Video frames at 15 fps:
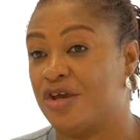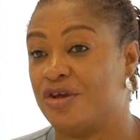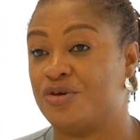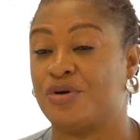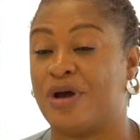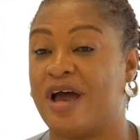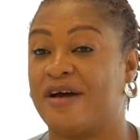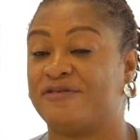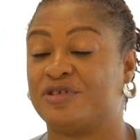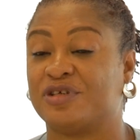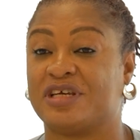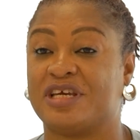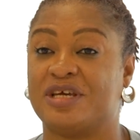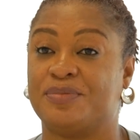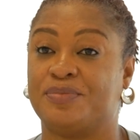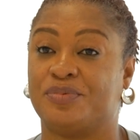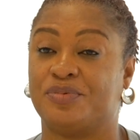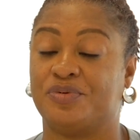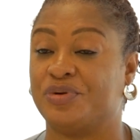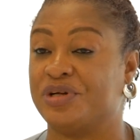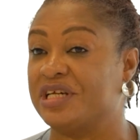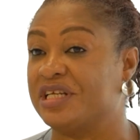You have to keep
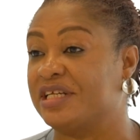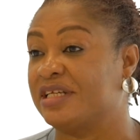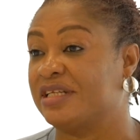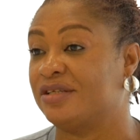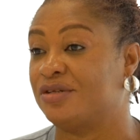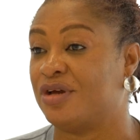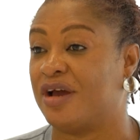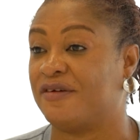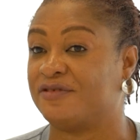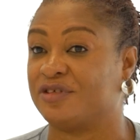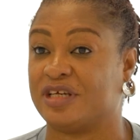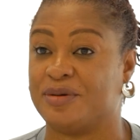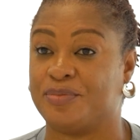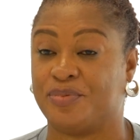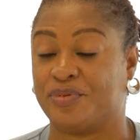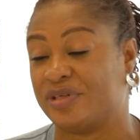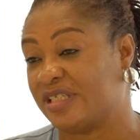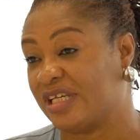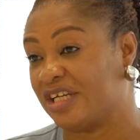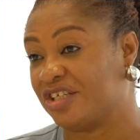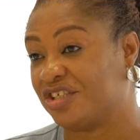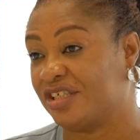reading, you have to keep
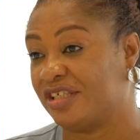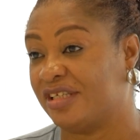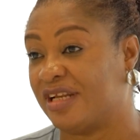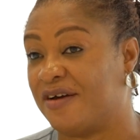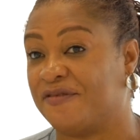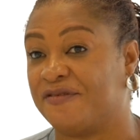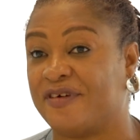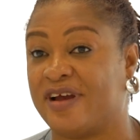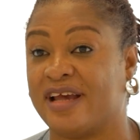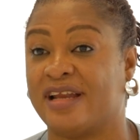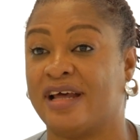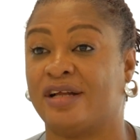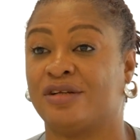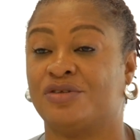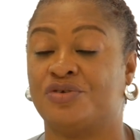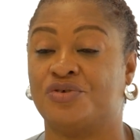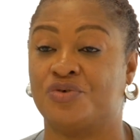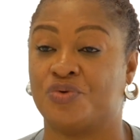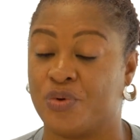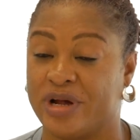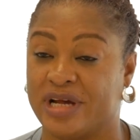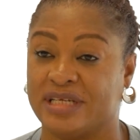researching and find out new
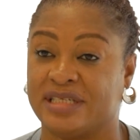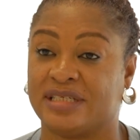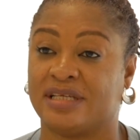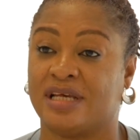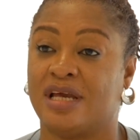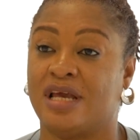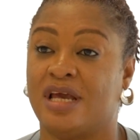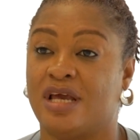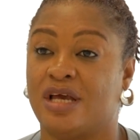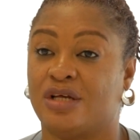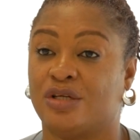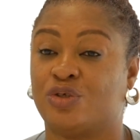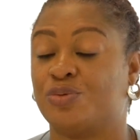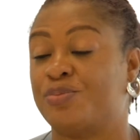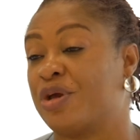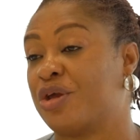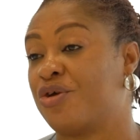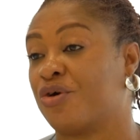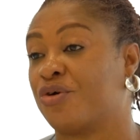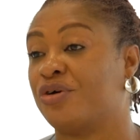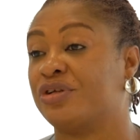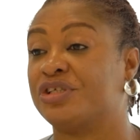ways to make
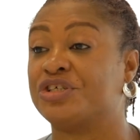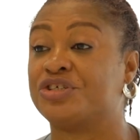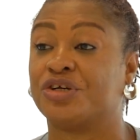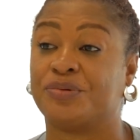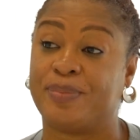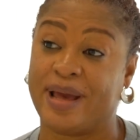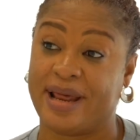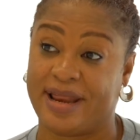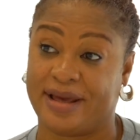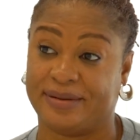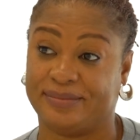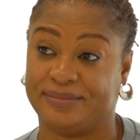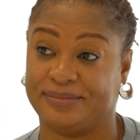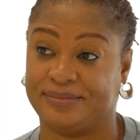your condition better